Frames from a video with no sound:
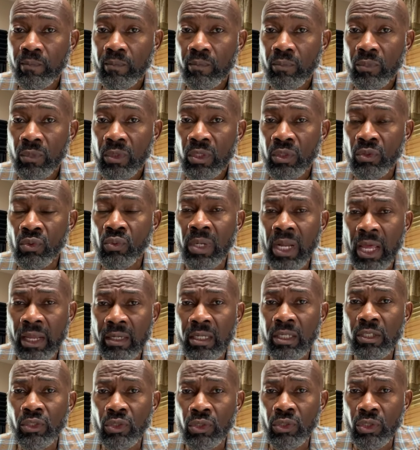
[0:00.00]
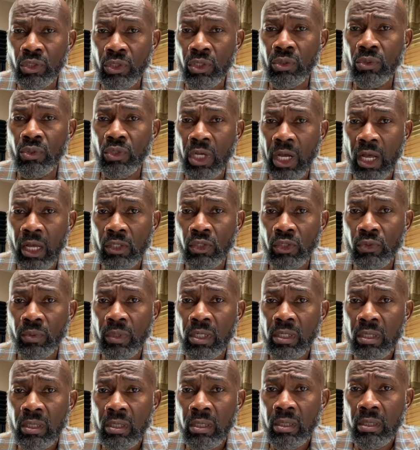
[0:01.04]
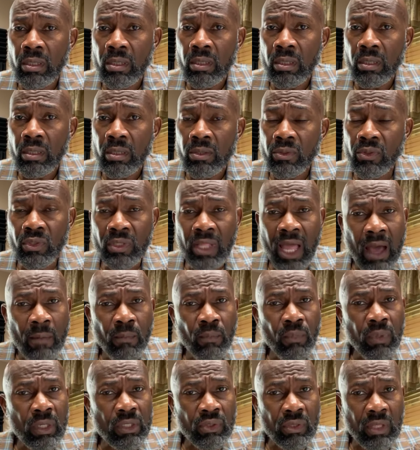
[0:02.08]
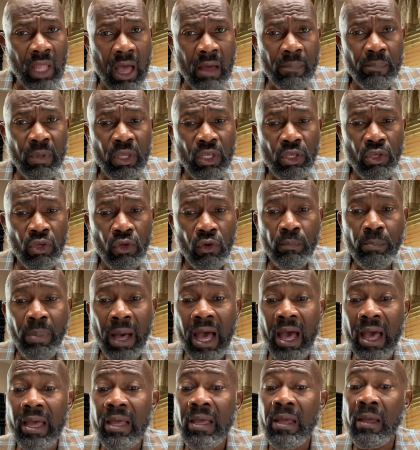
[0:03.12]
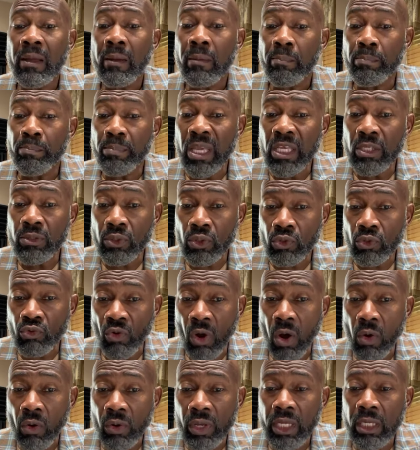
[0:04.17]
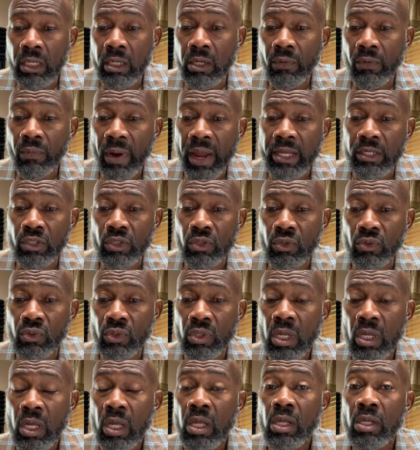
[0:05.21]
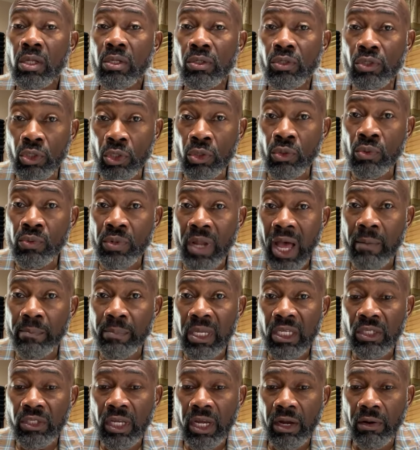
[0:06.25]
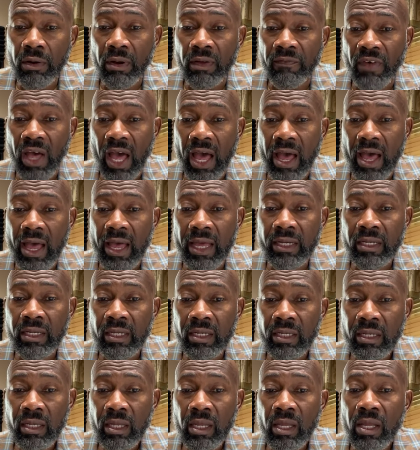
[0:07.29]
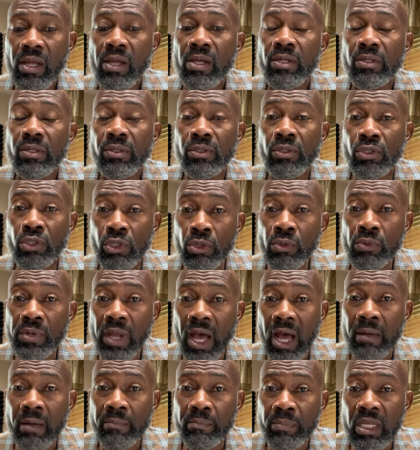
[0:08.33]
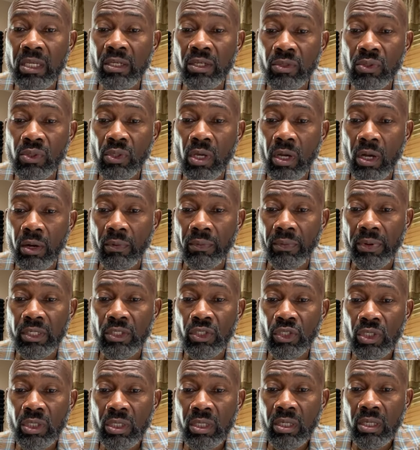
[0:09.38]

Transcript: This is what I need you to do, Joshua. Stop what's stopping you by be strong and courageous. Do not be terrified. Do not be discouraged.